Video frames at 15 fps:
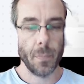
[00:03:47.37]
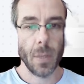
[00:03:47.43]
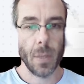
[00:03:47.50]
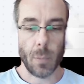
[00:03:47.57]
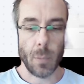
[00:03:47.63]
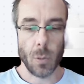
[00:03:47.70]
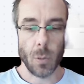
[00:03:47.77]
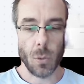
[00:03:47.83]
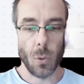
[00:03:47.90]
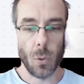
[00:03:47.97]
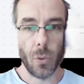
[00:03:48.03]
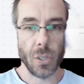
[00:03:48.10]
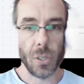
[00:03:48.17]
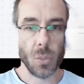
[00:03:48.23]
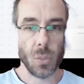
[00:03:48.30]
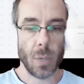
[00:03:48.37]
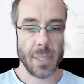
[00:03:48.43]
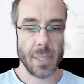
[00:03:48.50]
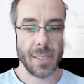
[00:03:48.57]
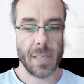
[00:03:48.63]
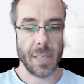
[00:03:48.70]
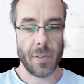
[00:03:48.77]
and then we'll call this
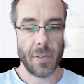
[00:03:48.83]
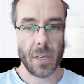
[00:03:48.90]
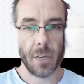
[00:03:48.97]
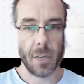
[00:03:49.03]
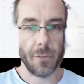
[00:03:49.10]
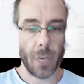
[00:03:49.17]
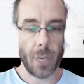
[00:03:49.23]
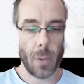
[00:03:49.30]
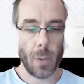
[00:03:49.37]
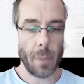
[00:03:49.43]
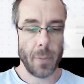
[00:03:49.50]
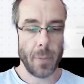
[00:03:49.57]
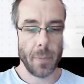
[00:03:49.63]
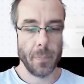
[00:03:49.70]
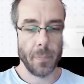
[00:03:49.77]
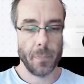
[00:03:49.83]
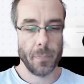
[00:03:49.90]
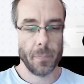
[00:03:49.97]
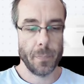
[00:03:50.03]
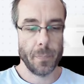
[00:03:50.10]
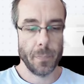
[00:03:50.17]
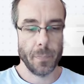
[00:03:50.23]
one 7-year follow-up,
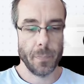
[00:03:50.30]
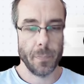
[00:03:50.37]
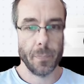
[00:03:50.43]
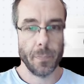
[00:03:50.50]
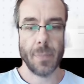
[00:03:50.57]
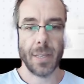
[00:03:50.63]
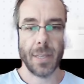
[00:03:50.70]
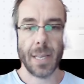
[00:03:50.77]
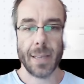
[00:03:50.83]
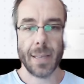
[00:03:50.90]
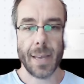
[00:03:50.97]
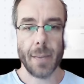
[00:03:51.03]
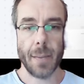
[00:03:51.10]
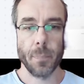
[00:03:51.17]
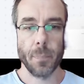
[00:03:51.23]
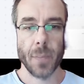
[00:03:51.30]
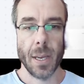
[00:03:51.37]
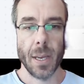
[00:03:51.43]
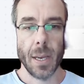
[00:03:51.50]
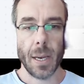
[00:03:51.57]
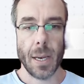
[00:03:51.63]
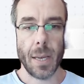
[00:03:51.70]
something like that.
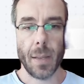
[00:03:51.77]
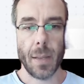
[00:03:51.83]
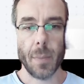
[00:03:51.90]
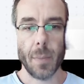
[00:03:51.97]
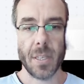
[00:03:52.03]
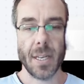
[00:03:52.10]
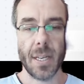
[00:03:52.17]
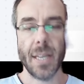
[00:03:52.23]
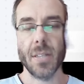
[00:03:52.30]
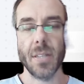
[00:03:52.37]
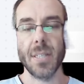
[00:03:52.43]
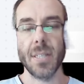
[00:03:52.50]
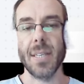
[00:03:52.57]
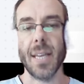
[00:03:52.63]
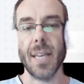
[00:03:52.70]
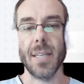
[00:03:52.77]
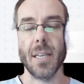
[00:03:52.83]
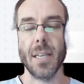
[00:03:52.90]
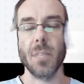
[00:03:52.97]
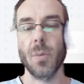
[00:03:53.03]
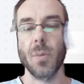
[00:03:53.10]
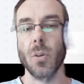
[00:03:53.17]
And then I'm just going to hit to
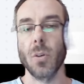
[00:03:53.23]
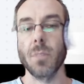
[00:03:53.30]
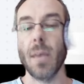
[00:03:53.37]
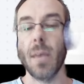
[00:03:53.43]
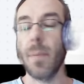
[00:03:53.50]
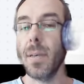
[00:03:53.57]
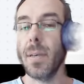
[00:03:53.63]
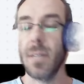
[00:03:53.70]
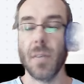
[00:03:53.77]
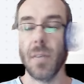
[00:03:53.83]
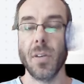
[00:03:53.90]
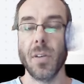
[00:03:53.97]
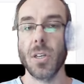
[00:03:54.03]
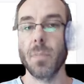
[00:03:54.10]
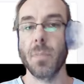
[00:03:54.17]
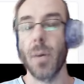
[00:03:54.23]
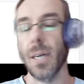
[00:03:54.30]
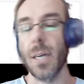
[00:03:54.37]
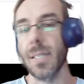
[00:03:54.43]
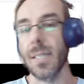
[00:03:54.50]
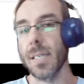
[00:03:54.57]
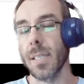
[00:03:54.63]
settings, because maybe 7 years
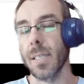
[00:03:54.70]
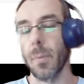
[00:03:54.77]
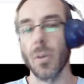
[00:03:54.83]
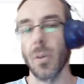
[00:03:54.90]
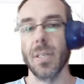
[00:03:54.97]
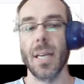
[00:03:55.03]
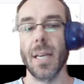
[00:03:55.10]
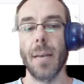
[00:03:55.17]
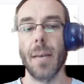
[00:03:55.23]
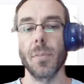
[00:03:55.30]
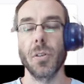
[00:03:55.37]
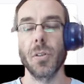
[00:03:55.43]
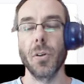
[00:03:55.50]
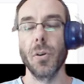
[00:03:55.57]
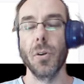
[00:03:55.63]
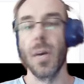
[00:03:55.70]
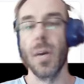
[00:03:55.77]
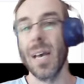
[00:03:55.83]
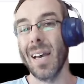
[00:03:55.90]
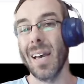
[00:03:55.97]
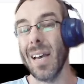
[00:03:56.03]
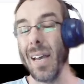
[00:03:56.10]
passes, the person comes through,
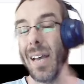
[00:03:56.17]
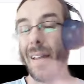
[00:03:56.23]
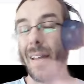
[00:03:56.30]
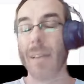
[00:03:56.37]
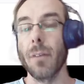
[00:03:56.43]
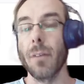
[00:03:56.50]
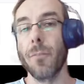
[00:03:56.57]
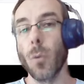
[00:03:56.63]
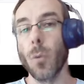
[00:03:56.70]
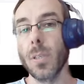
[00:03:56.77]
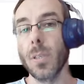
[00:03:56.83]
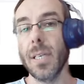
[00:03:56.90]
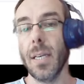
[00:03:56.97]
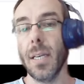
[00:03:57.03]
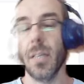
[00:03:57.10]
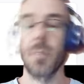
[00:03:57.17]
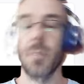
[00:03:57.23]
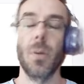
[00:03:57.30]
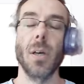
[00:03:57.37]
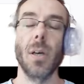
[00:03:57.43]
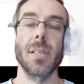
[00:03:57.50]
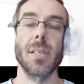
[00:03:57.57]
and then 14 years
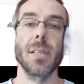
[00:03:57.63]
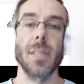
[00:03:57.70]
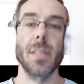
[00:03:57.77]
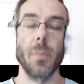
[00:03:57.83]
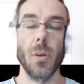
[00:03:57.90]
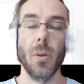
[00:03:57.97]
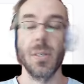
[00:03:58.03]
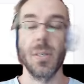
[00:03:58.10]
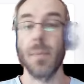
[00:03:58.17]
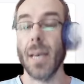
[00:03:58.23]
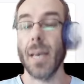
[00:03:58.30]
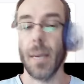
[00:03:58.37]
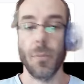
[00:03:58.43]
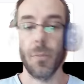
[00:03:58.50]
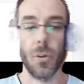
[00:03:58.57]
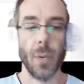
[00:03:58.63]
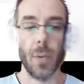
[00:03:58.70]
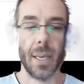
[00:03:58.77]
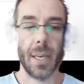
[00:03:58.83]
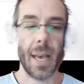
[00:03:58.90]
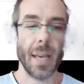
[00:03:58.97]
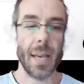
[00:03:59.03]
passes, the person may come through
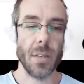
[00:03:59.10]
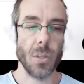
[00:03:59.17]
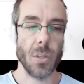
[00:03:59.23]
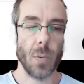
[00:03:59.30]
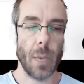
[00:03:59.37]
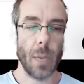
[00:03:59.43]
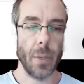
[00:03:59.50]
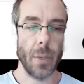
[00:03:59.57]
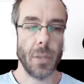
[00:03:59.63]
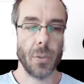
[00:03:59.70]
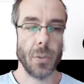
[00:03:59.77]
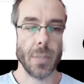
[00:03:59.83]
again. So what I want to